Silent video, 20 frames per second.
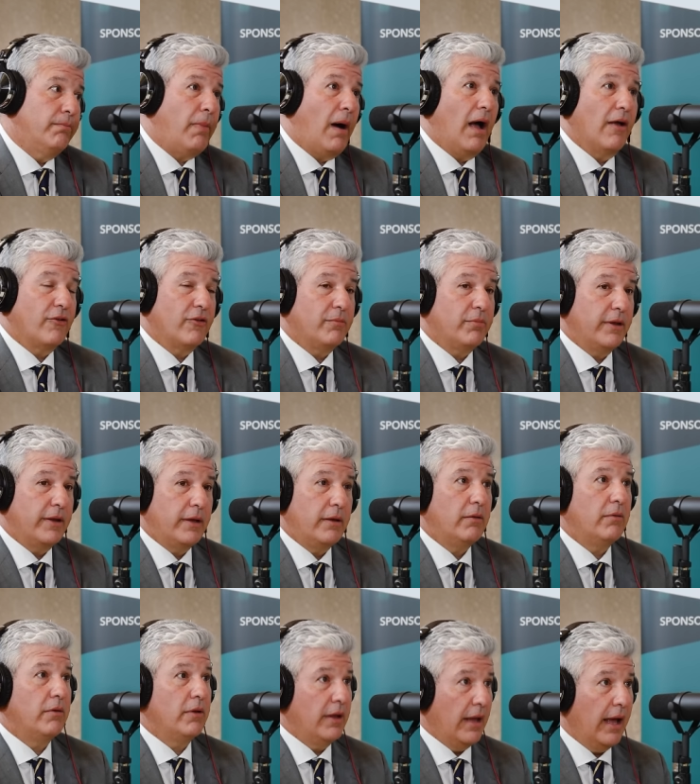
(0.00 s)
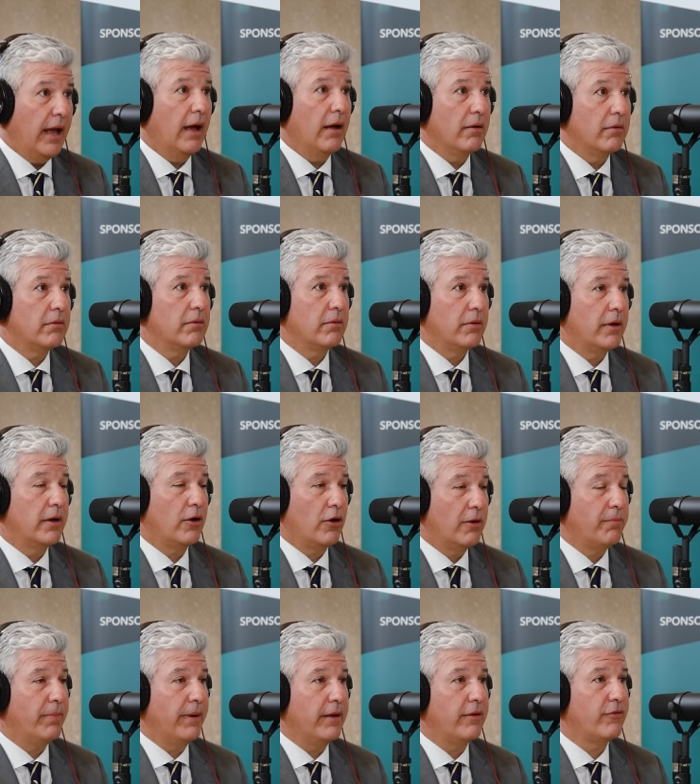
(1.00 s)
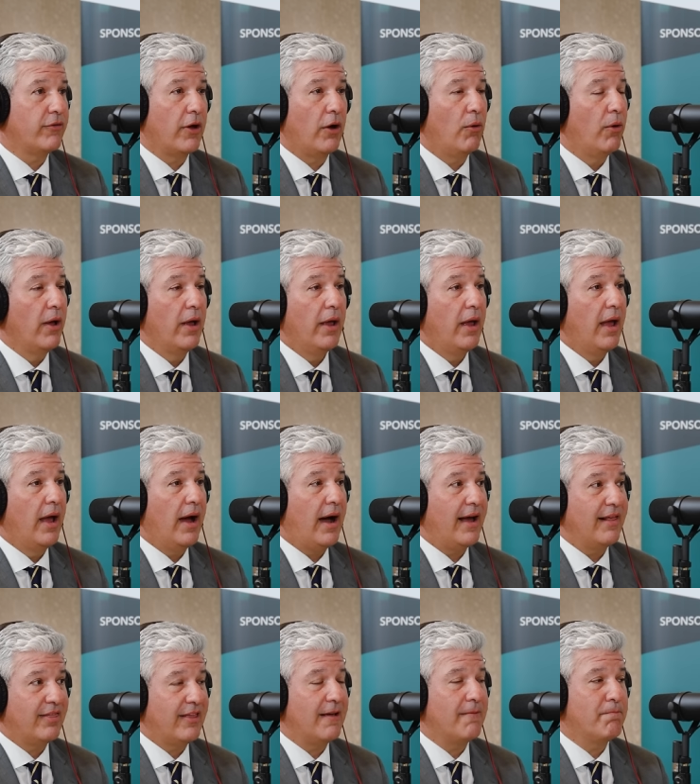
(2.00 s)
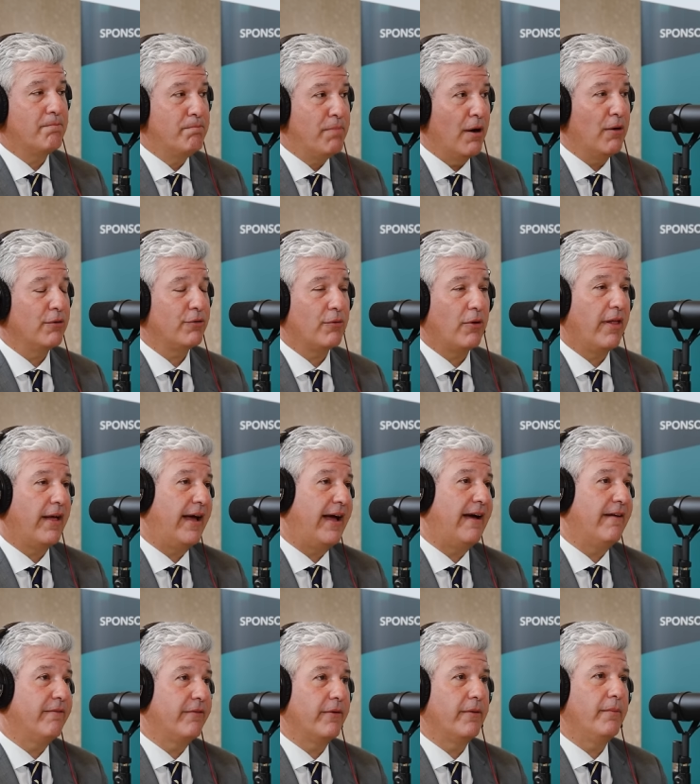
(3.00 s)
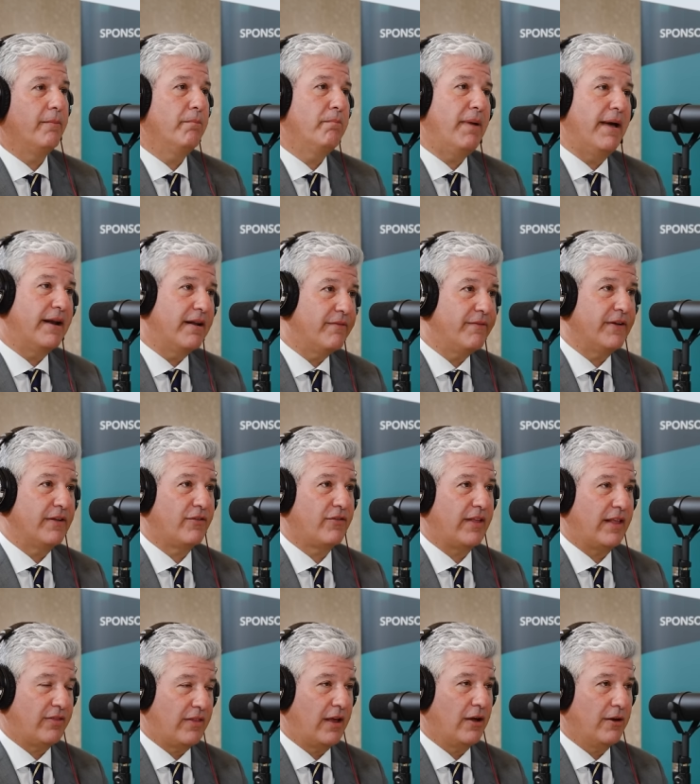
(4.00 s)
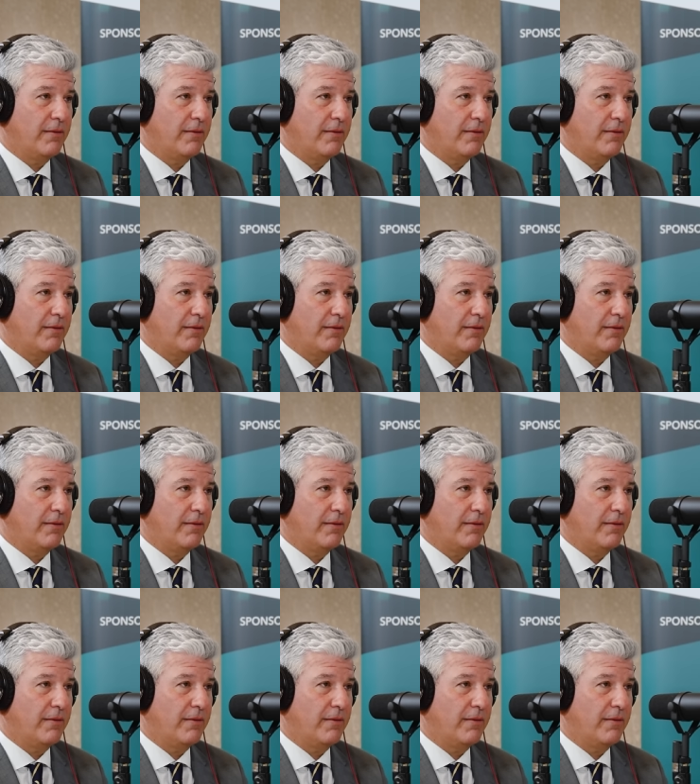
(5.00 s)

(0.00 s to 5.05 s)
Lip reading: Possibly, yeah, it could be. So I think both will have benefits that they